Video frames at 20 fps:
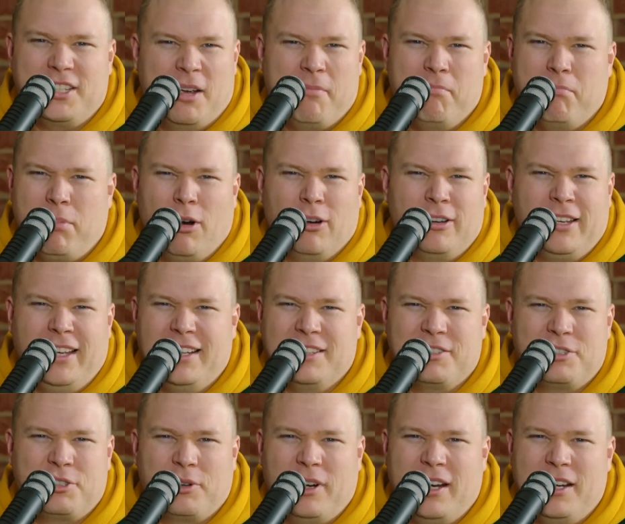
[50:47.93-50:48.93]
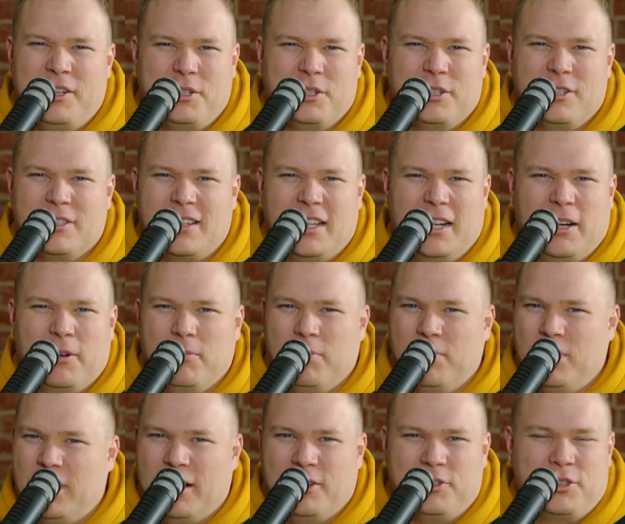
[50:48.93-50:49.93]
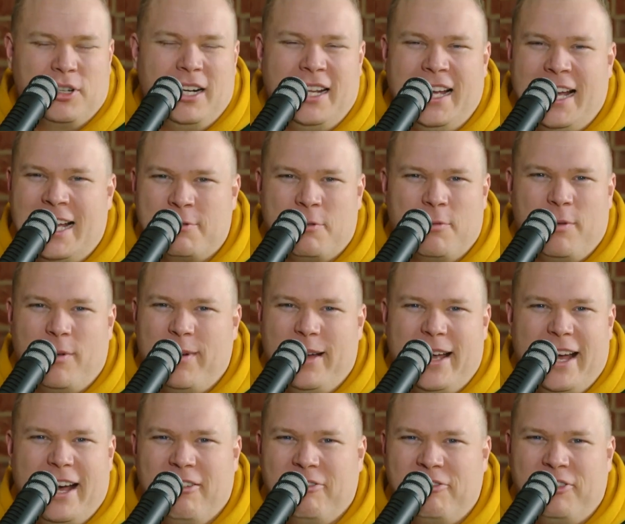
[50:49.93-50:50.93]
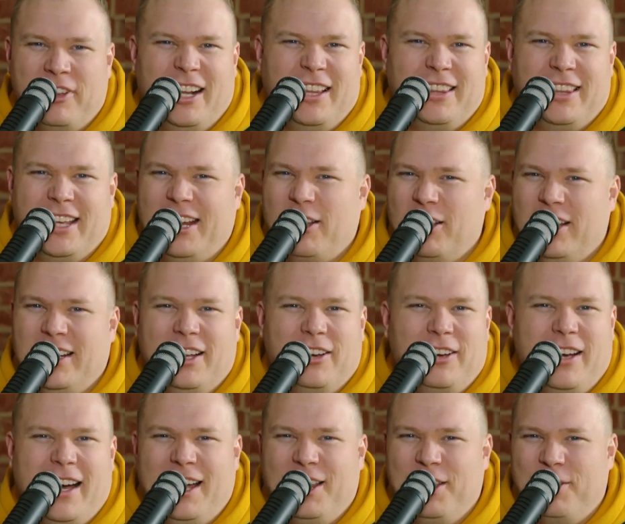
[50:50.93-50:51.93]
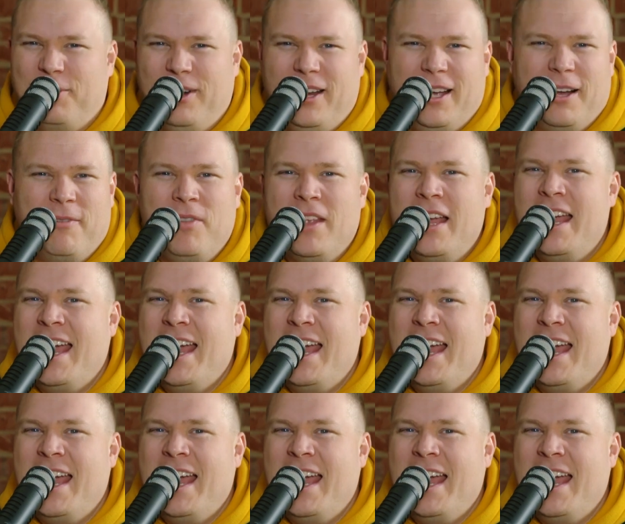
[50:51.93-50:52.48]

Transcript: I'm barking at strangers that are trying to ask me about my outfit at the Glendale Galleria.